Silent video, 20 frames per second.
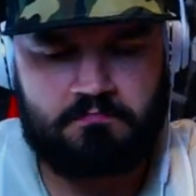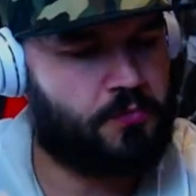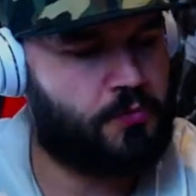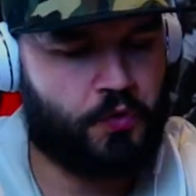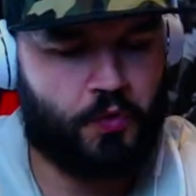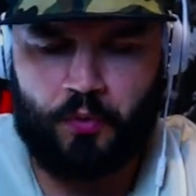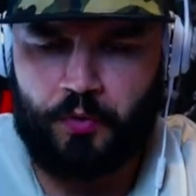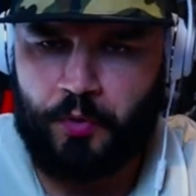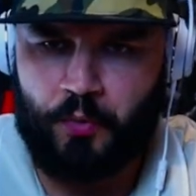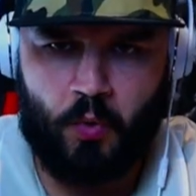
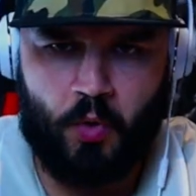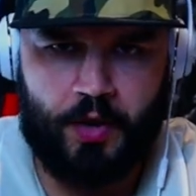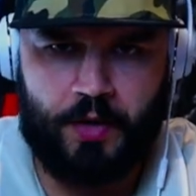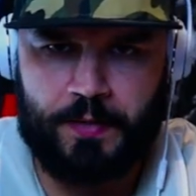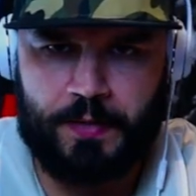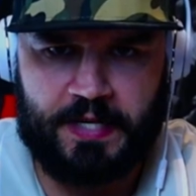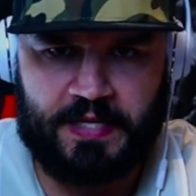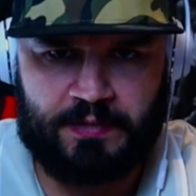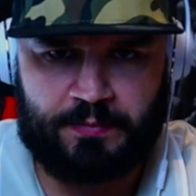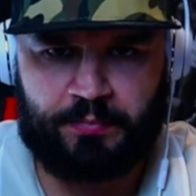No, they
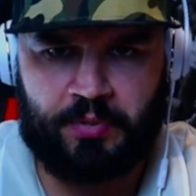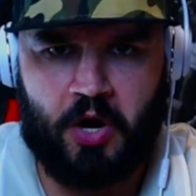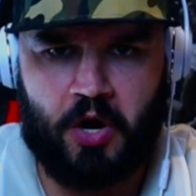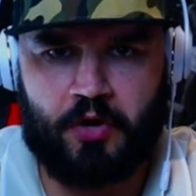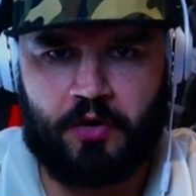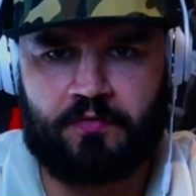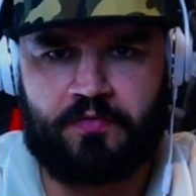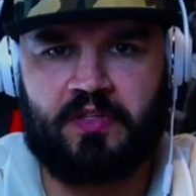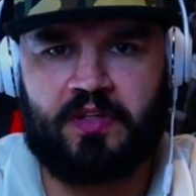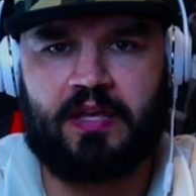weren't. It's
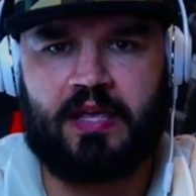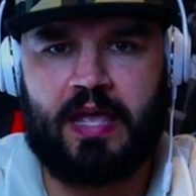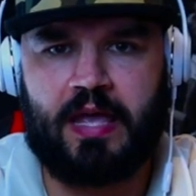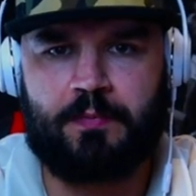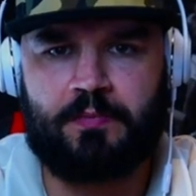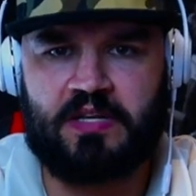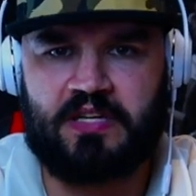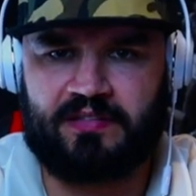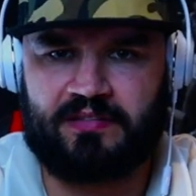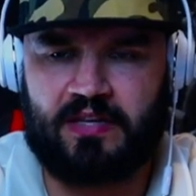part of the
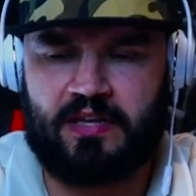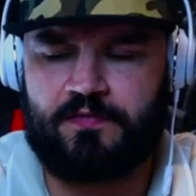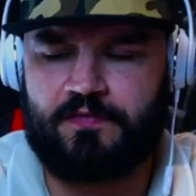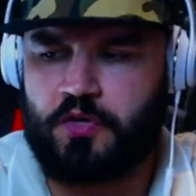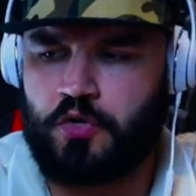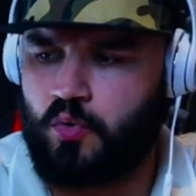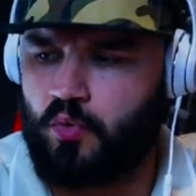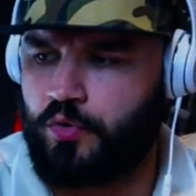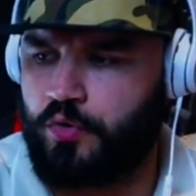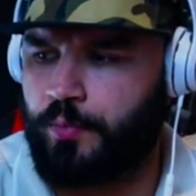game to see if
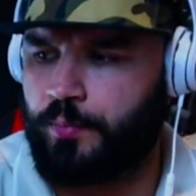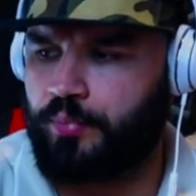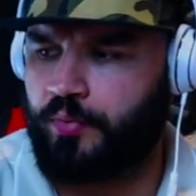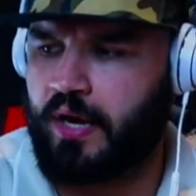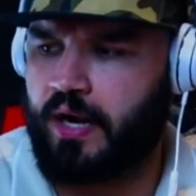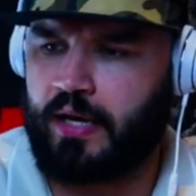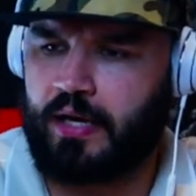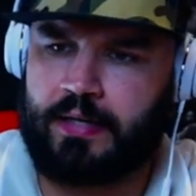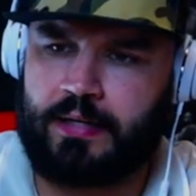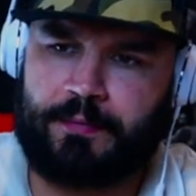you're going to
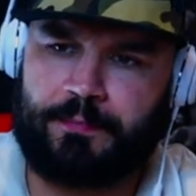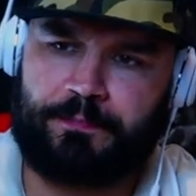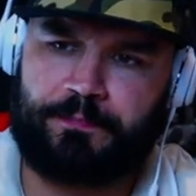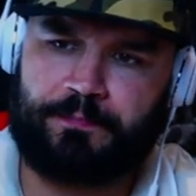break.